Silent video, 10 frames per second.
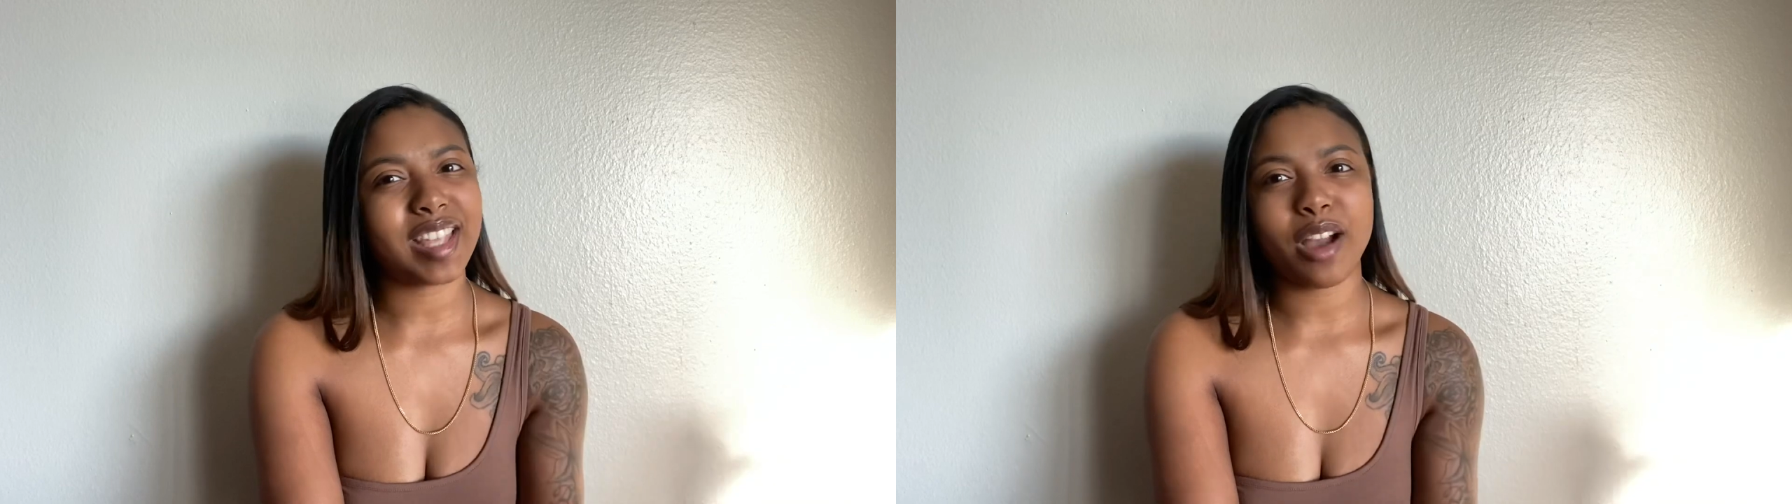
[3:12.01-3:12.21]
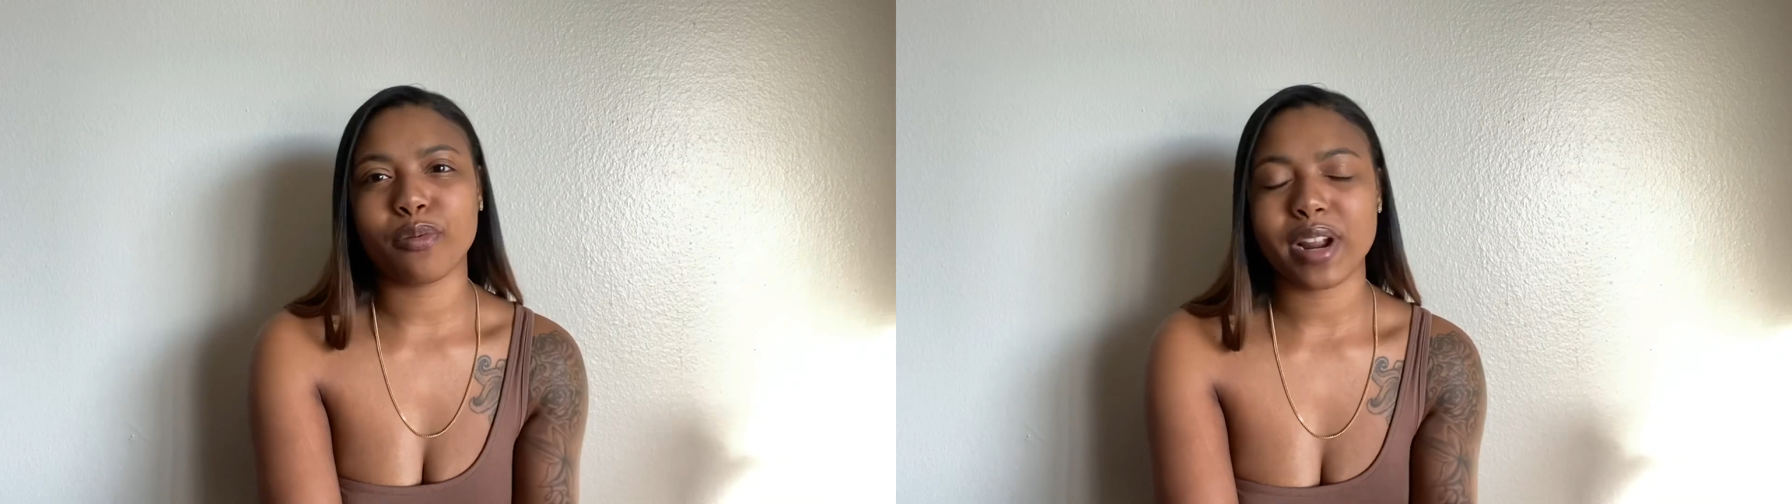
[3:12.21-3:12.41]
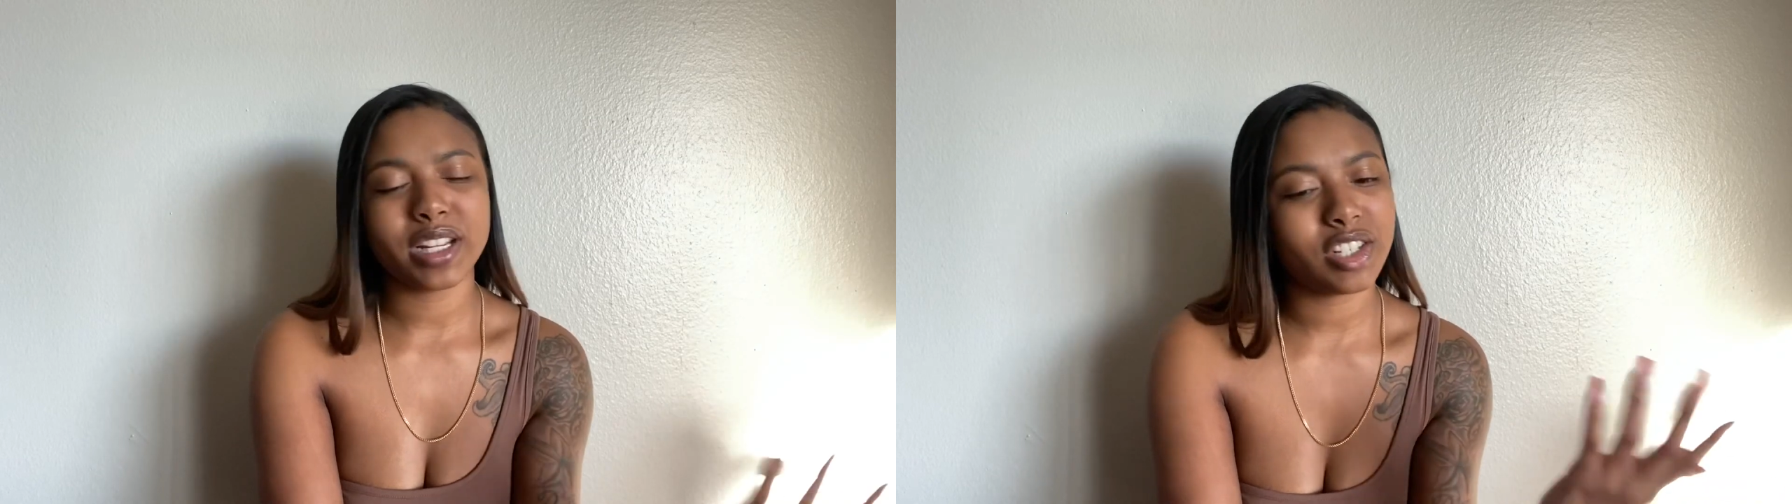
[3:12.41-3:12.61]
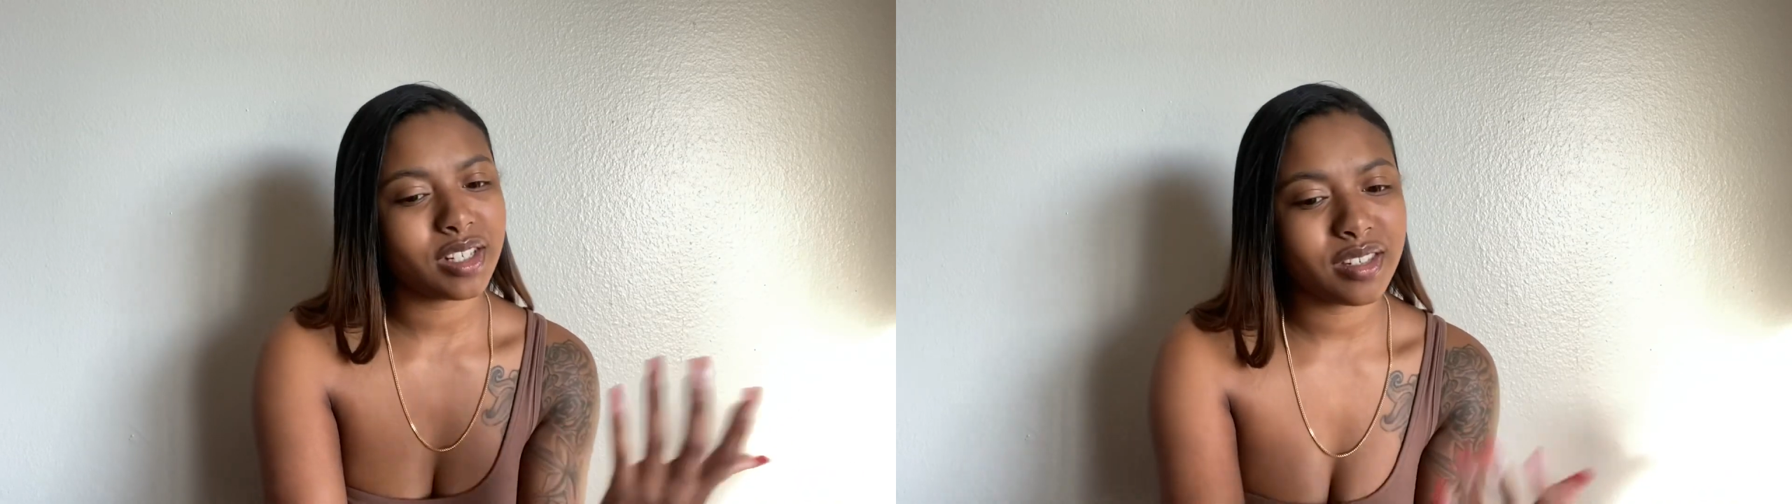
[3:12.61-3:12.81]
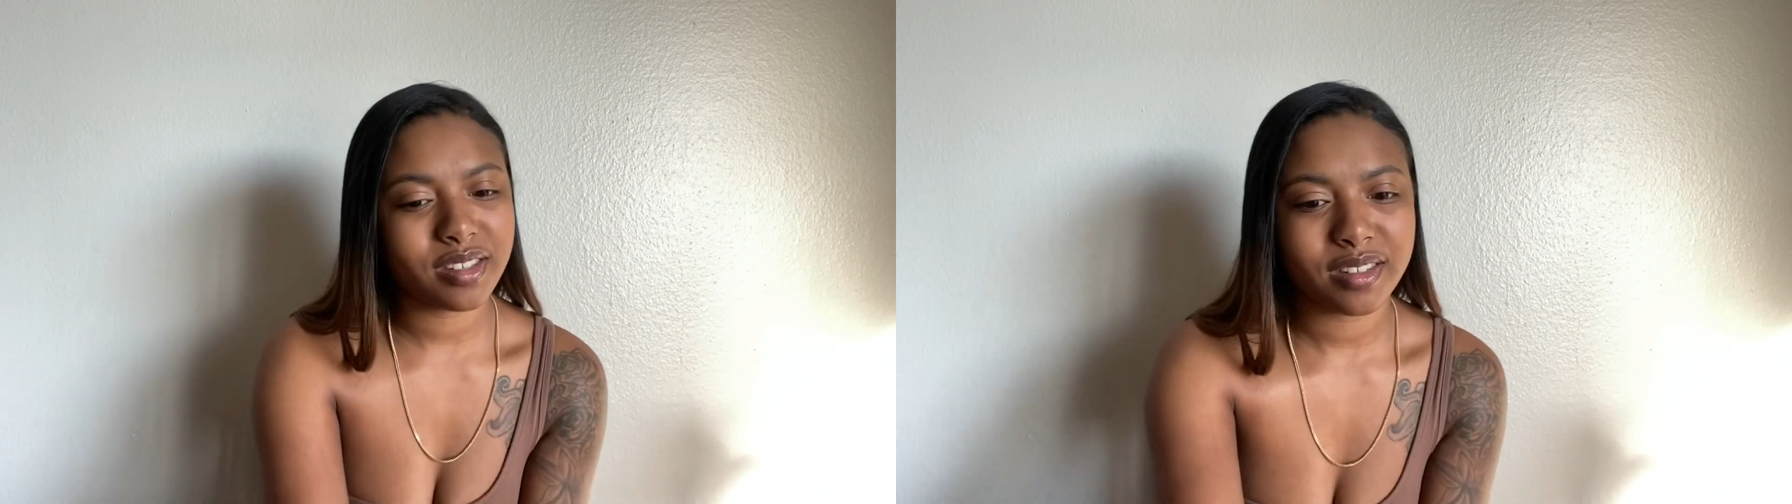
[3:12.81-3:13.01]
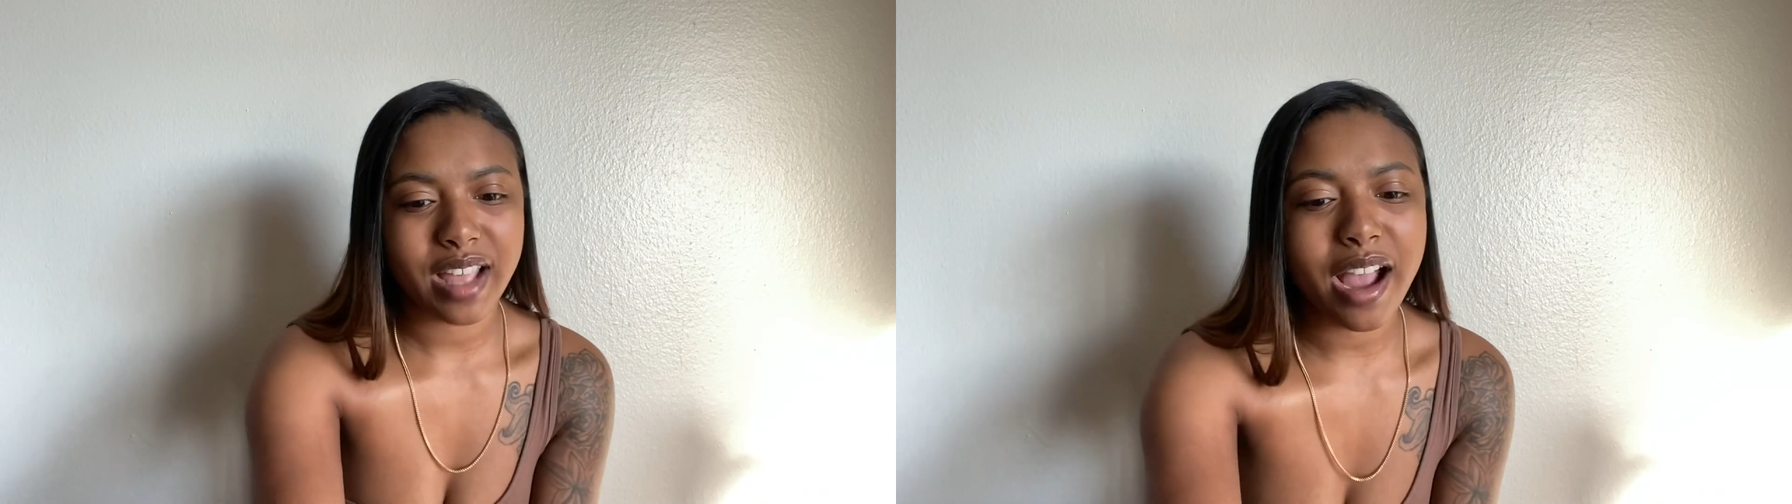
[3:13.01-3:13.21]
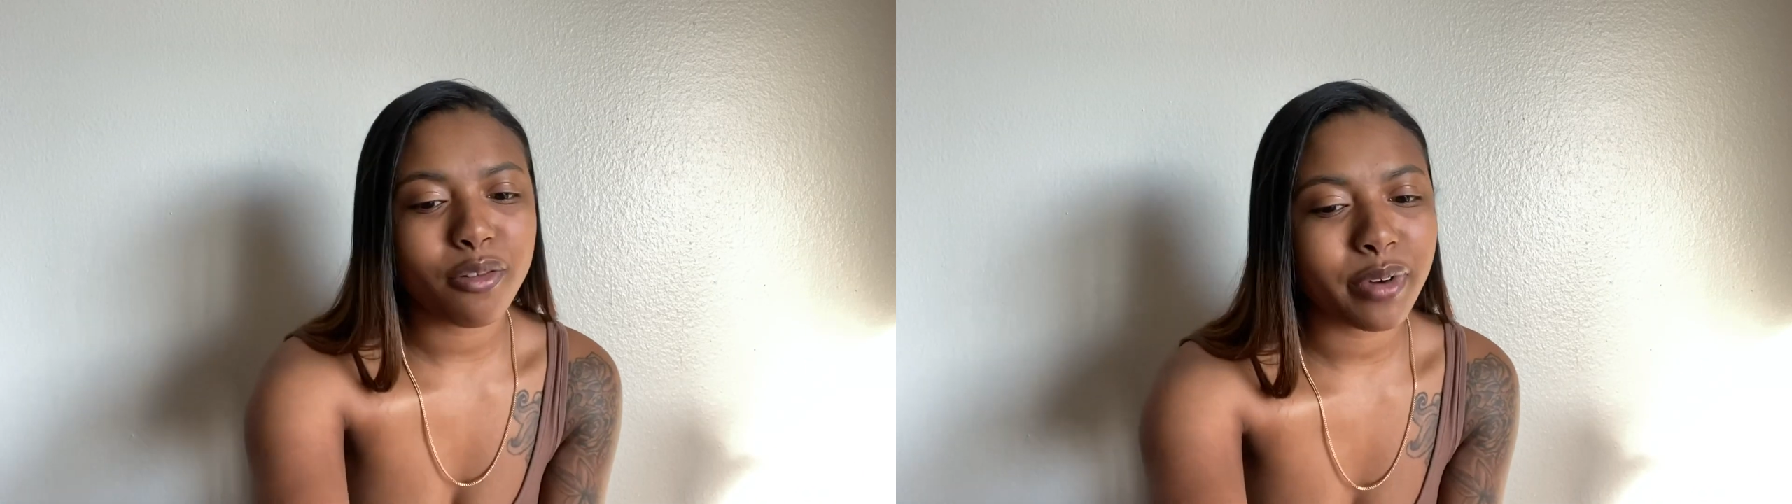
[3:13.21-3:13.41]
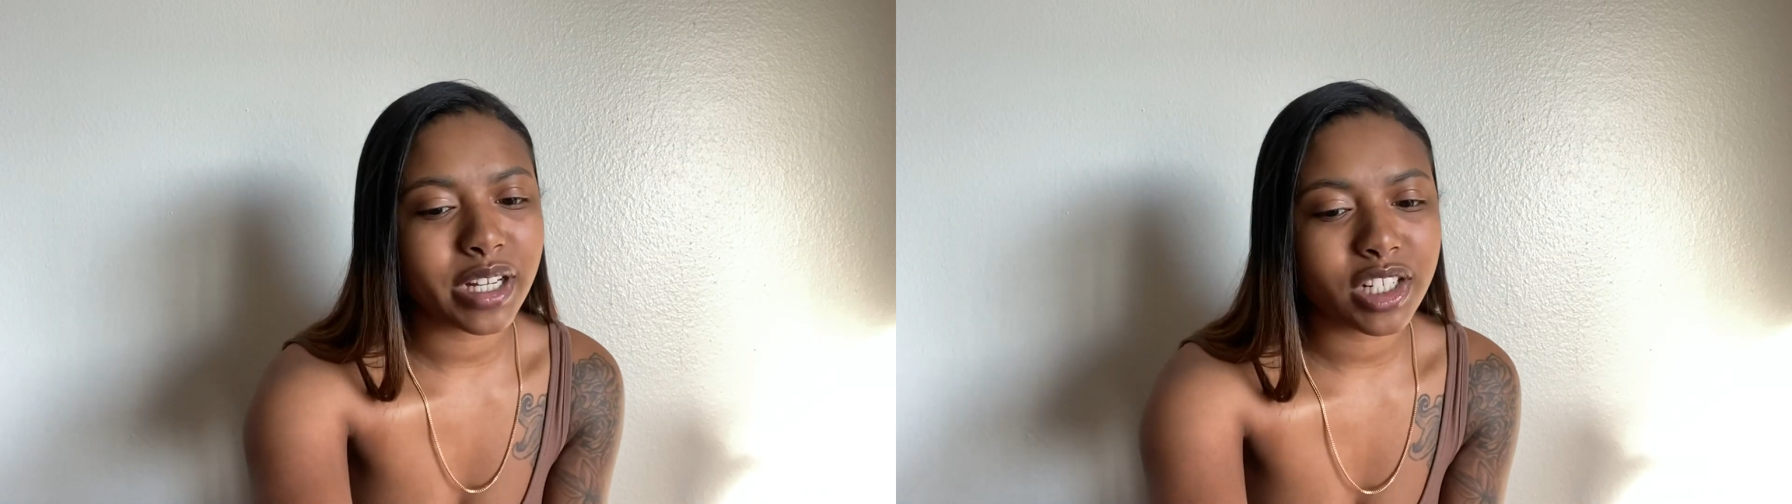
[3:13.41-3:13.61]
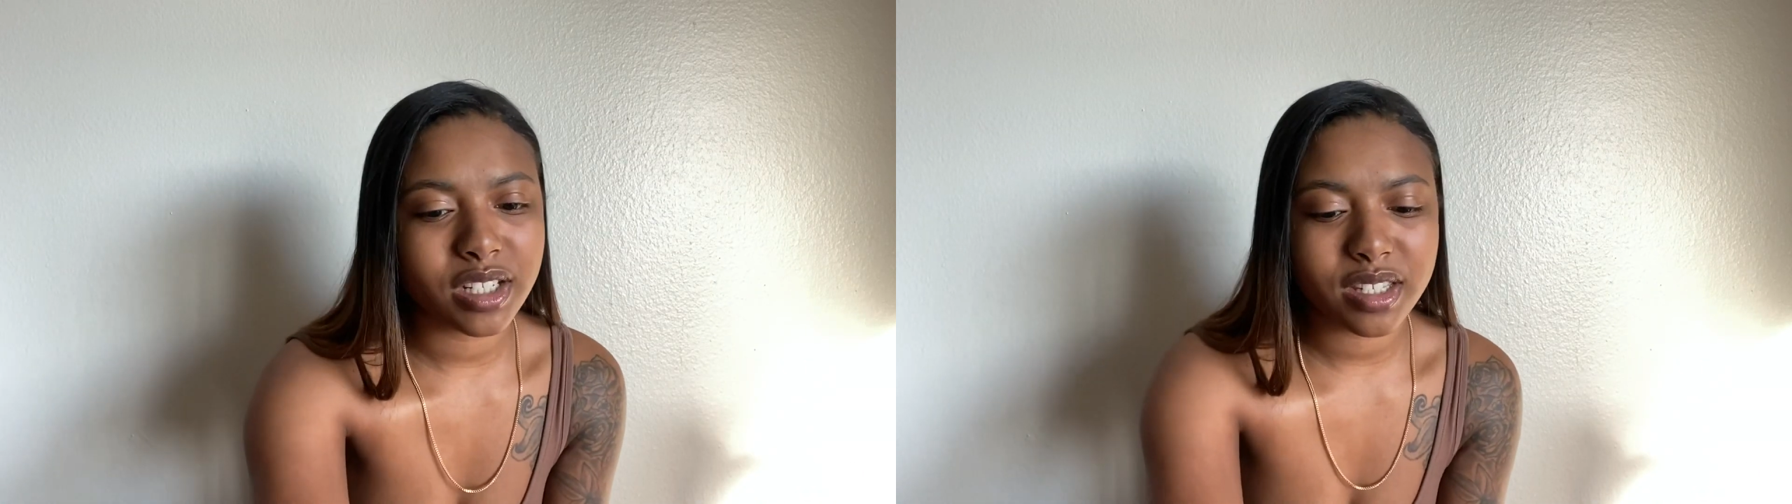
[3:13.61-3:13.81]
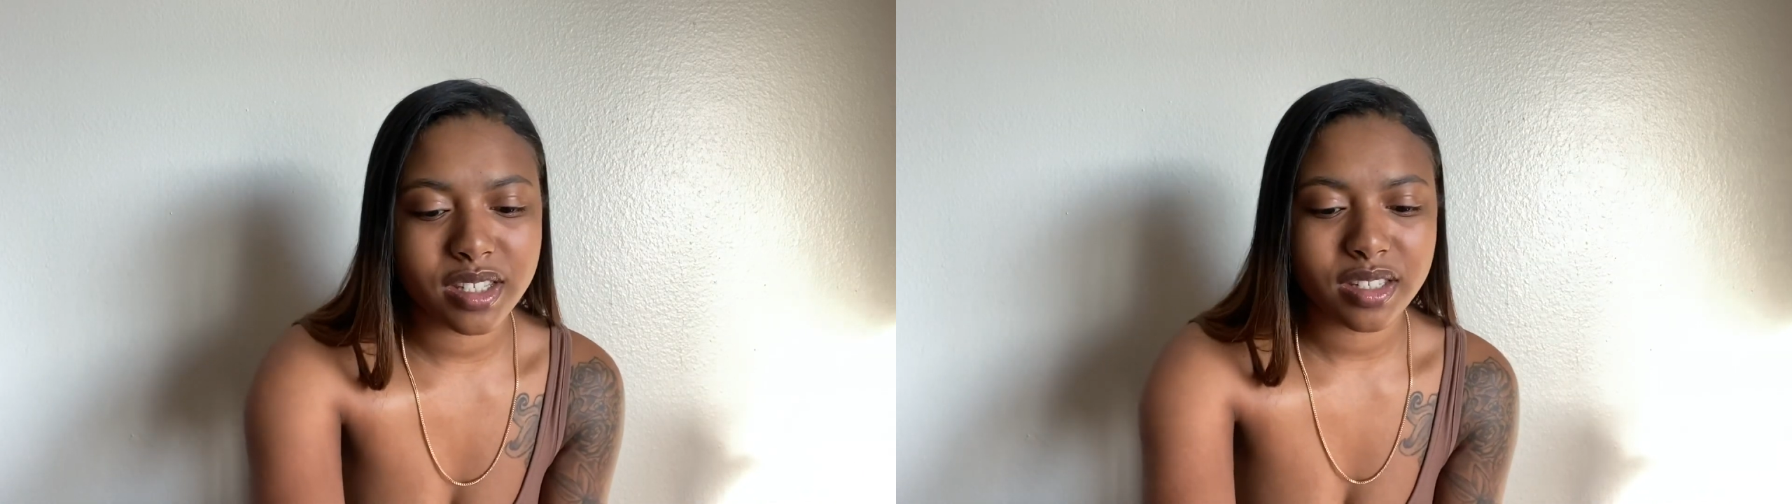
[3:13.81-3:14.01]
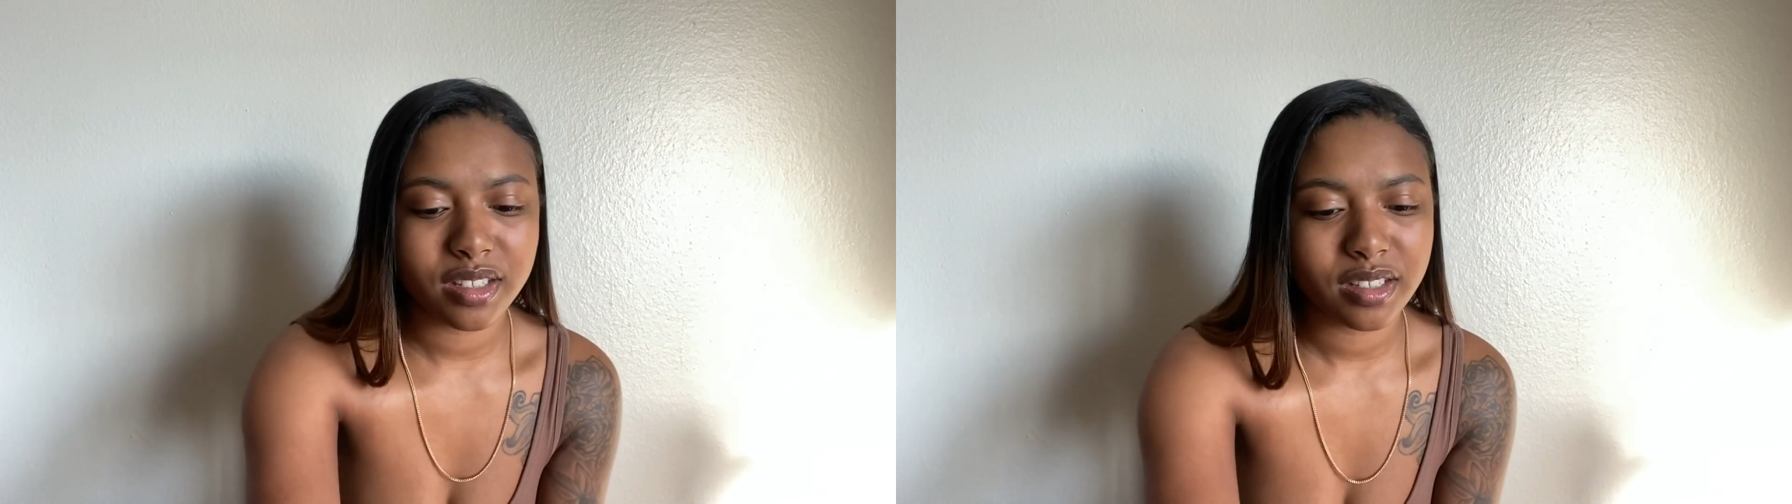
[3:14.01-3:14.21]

outrageous. Outrageous.